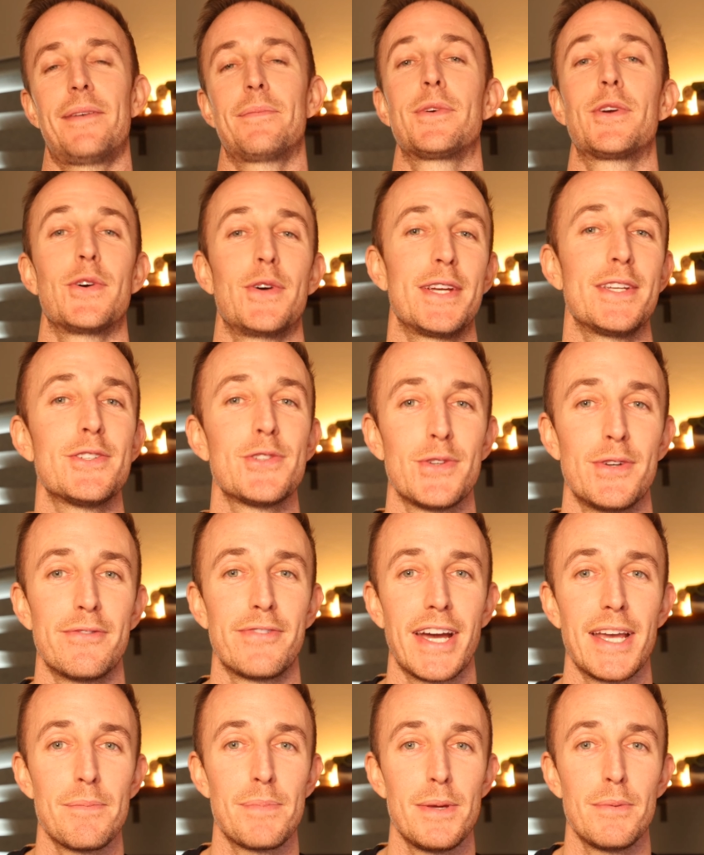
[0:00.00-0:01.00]
I'm going to
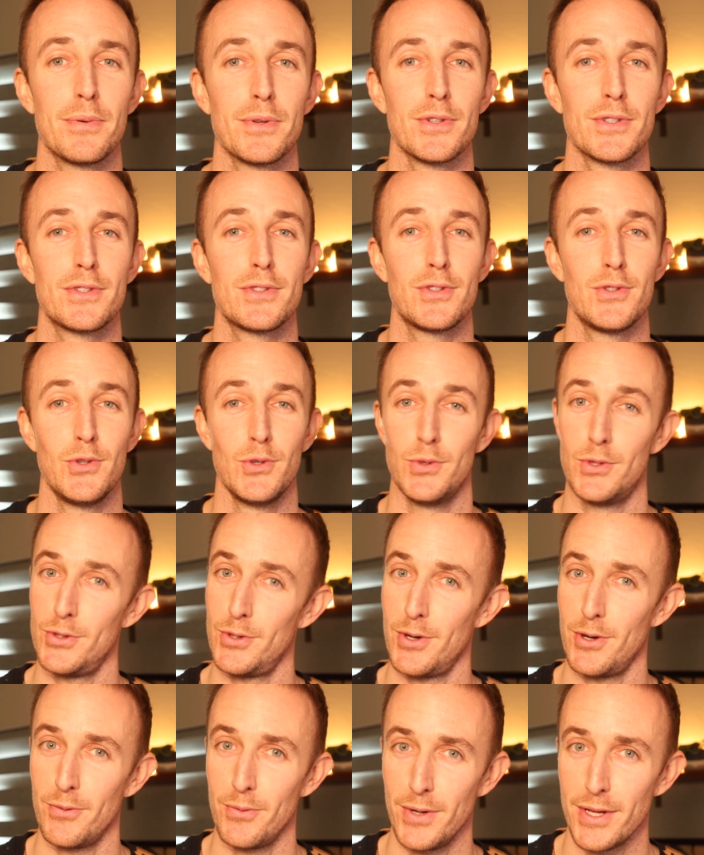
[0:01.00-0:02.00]
invite people to
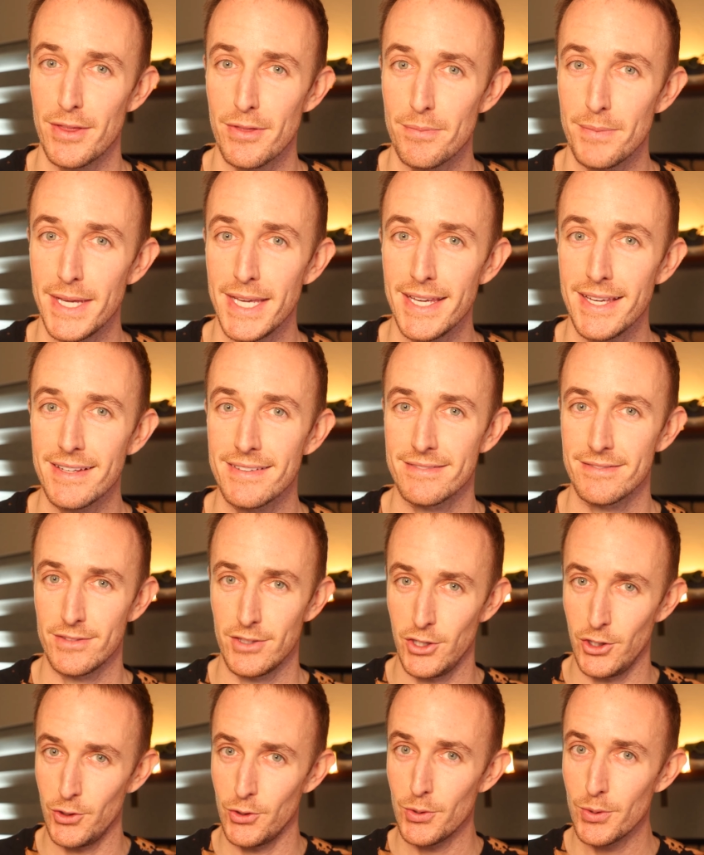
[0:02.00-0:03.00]
do it with me,
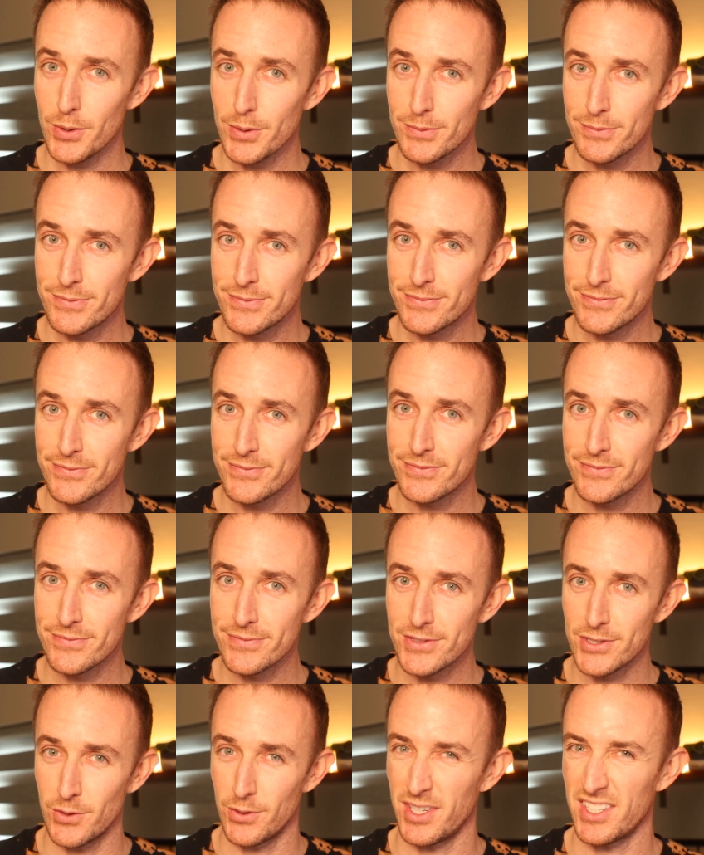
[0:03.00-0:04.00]
you,
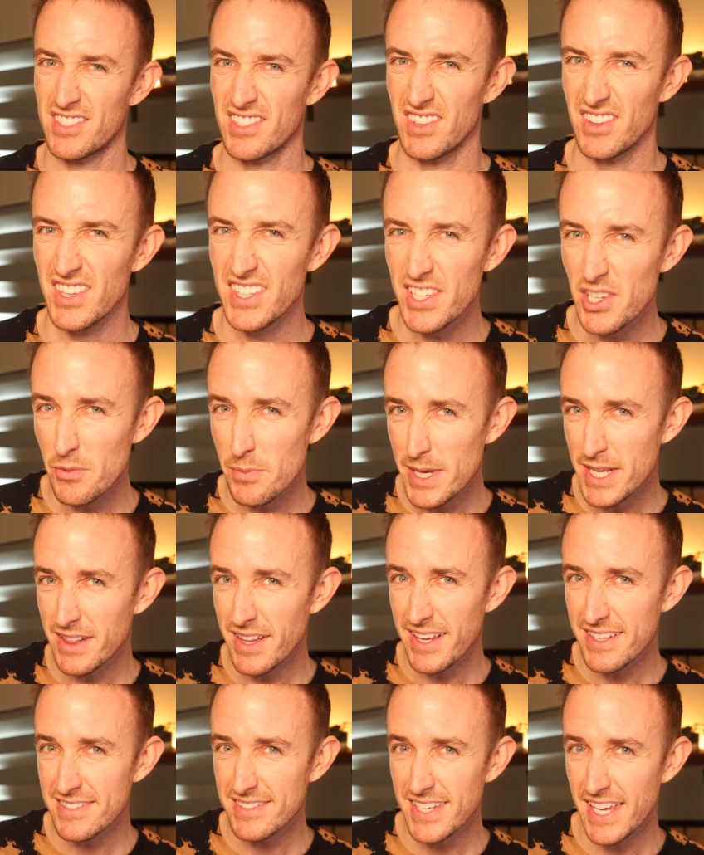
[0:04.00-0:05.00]
so that it's a little
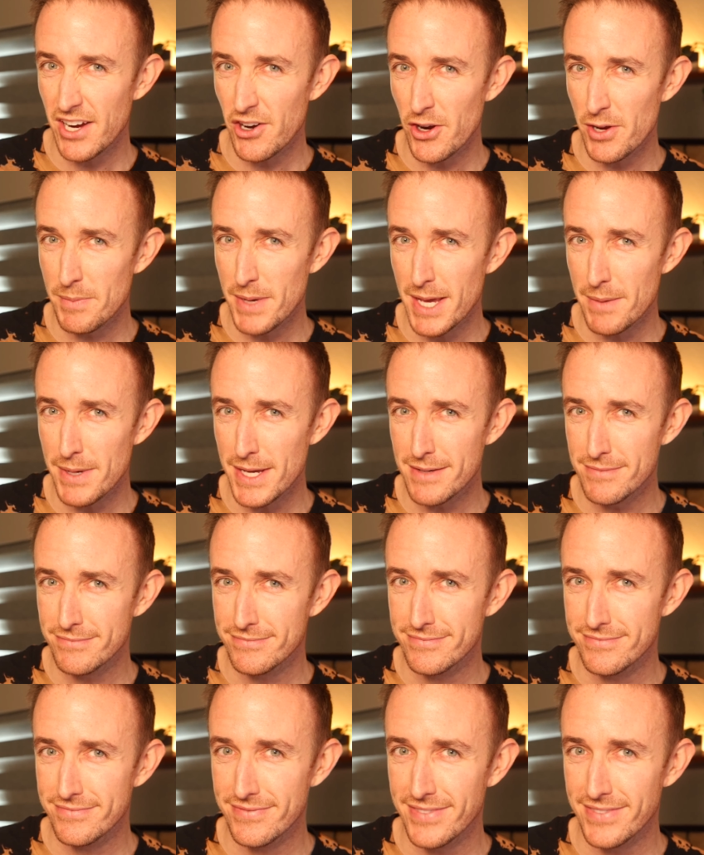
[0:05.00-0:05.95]
bit less scary, maybe.